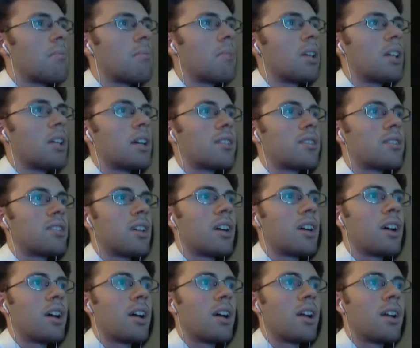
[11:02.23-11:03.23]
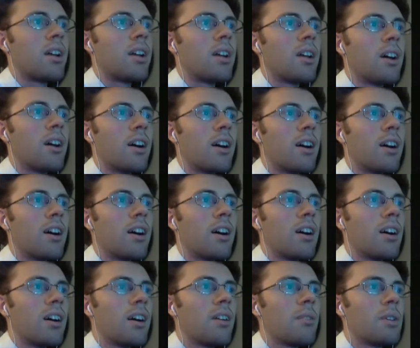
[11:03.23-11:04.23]
Molestia? And
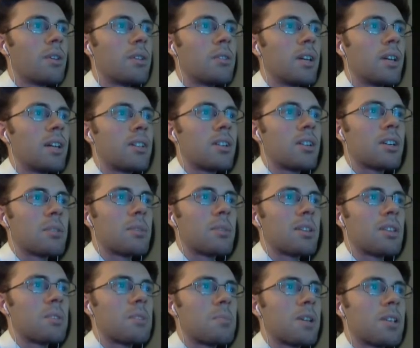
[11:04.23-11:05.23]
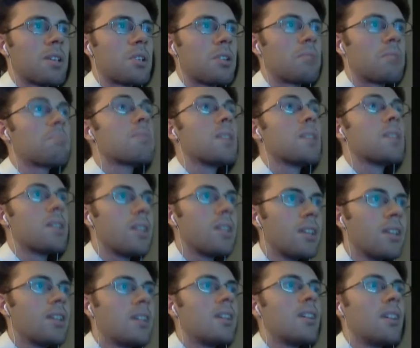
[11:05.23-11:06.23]
we do not talk about this picture.
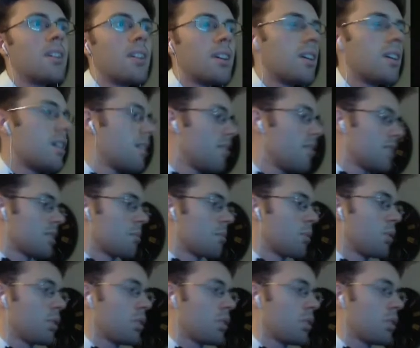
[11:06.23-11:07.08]
Some Rule